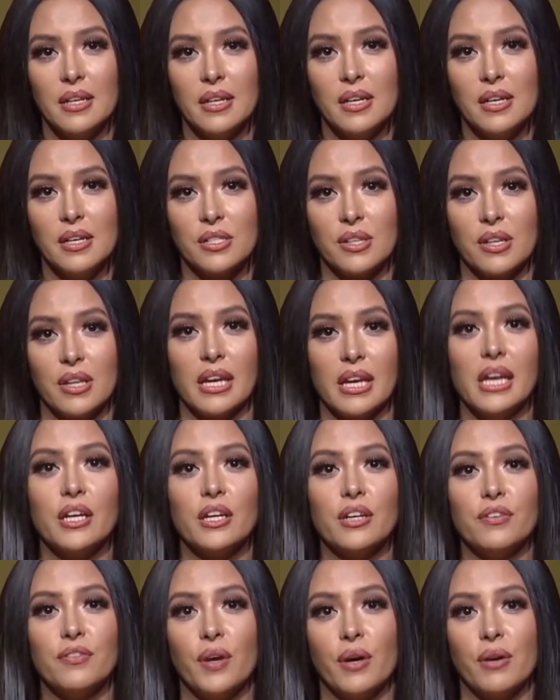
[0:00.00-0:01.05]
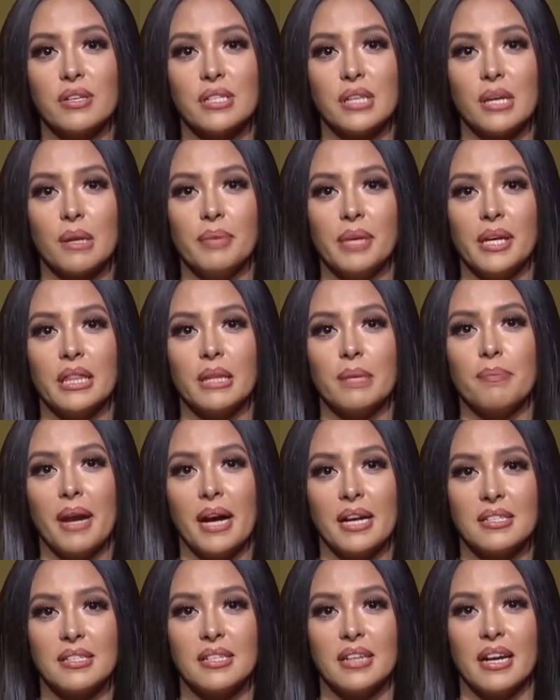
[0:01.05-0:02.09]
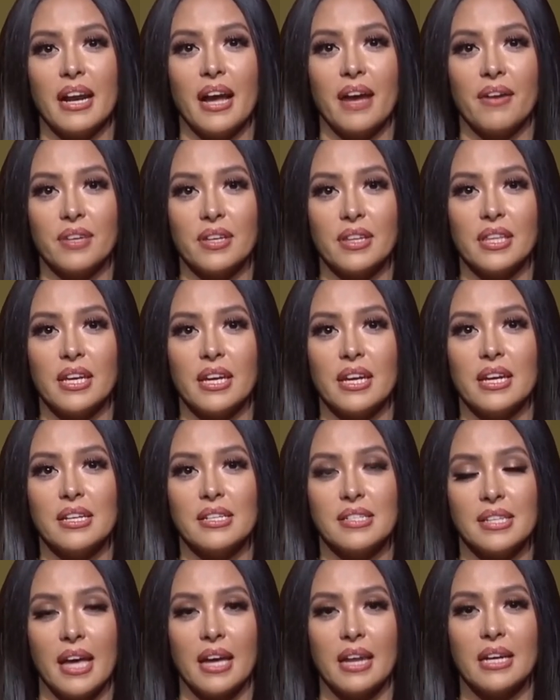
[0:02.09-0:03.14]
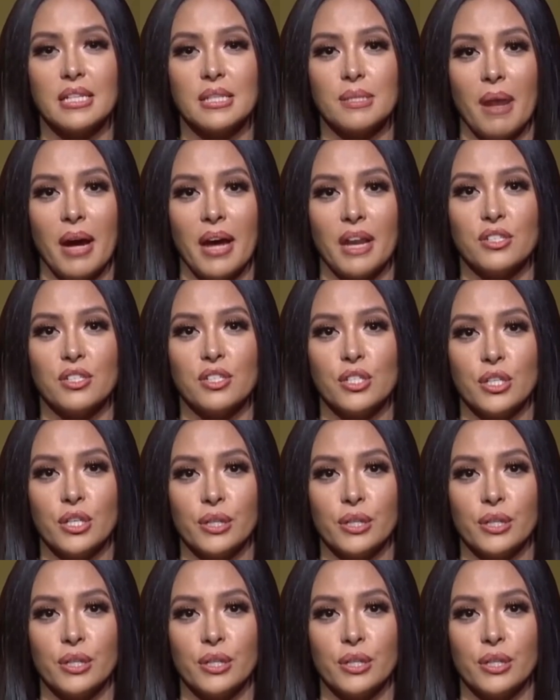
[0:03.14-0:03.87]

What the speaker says: so that he could focus on being the best at everything he set his mind to do.